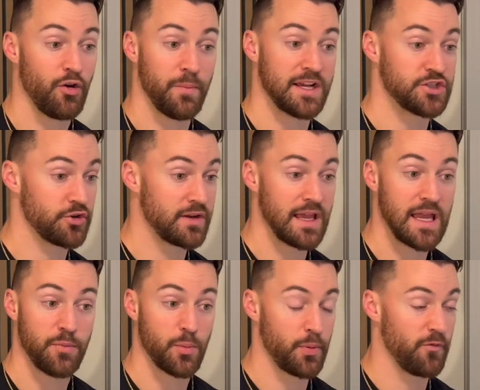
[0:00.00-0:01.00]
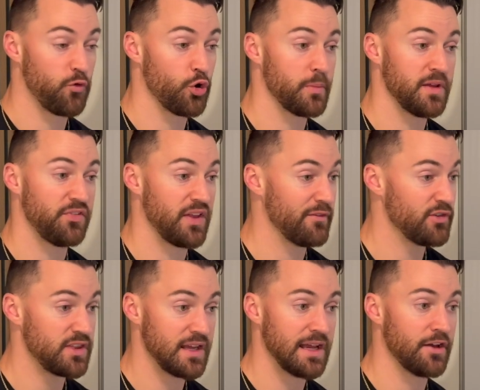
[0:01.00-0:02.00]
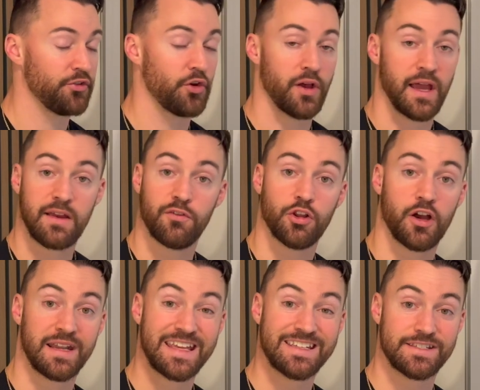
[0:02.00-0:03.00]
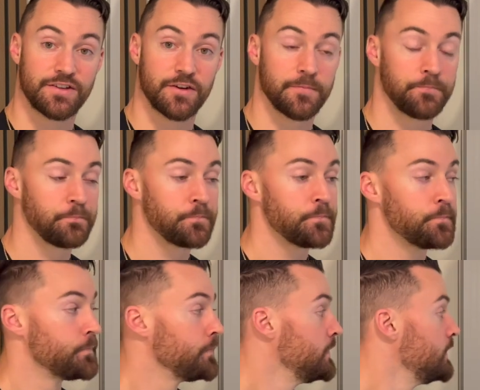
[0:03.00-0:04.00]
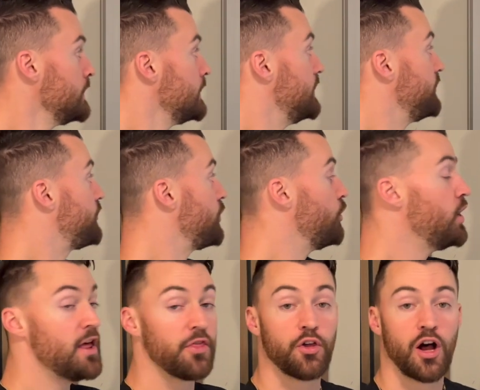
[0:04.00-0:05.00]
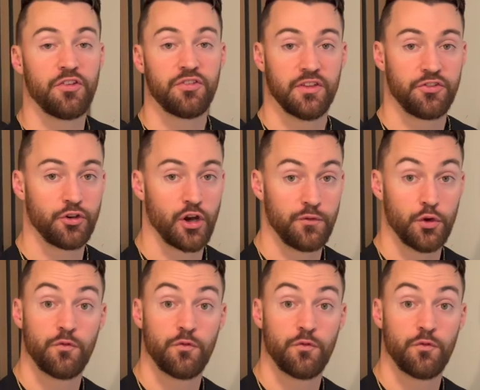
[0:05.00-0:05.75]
makes your game, your performance, everything else a heck of a lot easier. And so, thoughts that serve you.